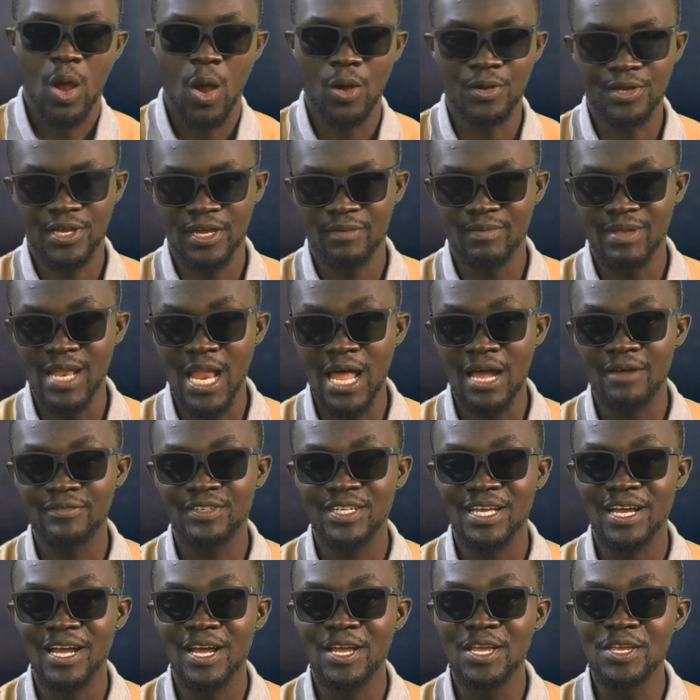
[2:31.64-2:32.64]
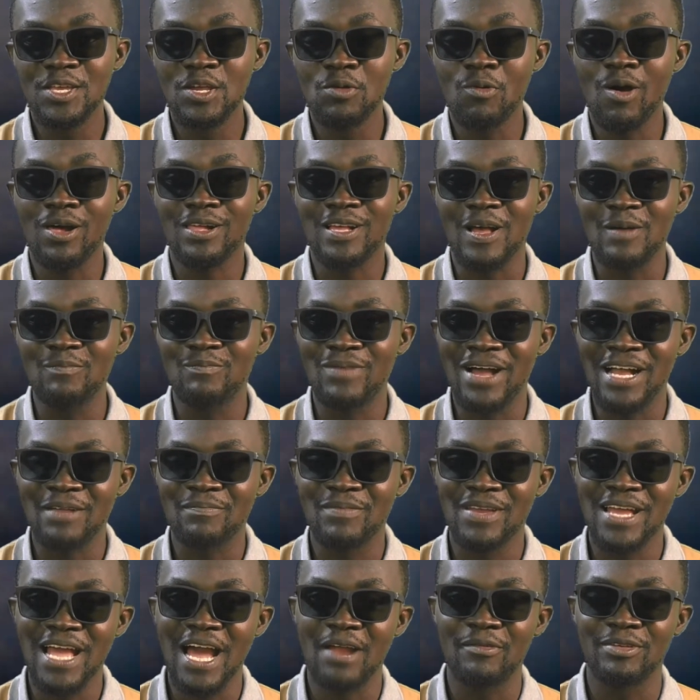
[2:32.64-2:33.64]
Okay, beloved, you're welcome
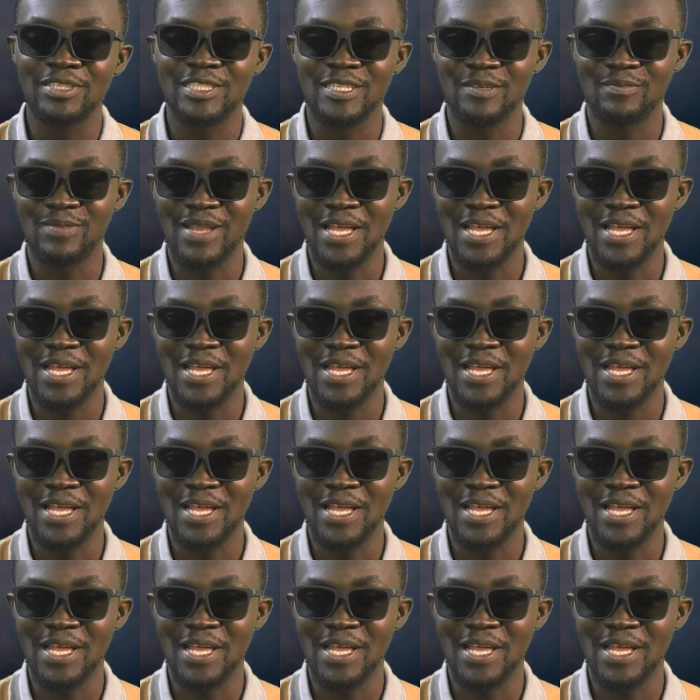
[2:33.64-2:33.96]
back. May God richly